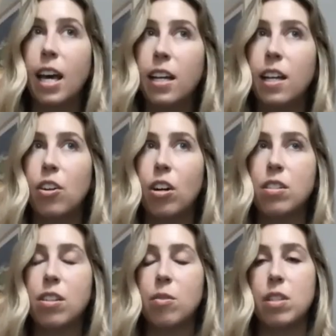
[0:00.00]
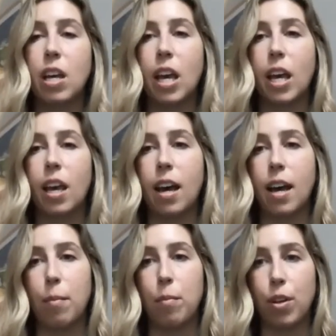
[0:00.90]
I'd also say
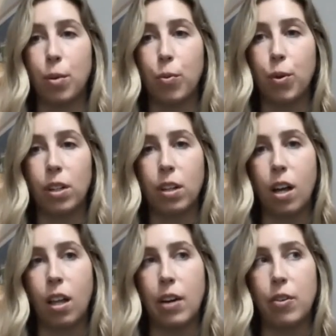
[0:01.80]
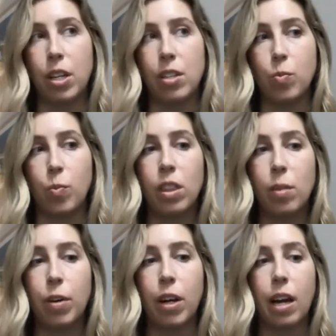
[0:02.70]
an important call out is with the
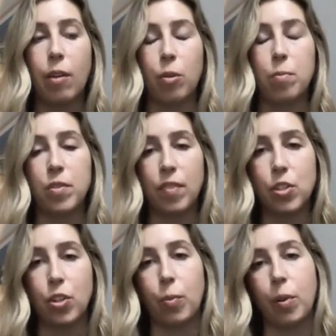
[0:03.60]
breakout rooms feature,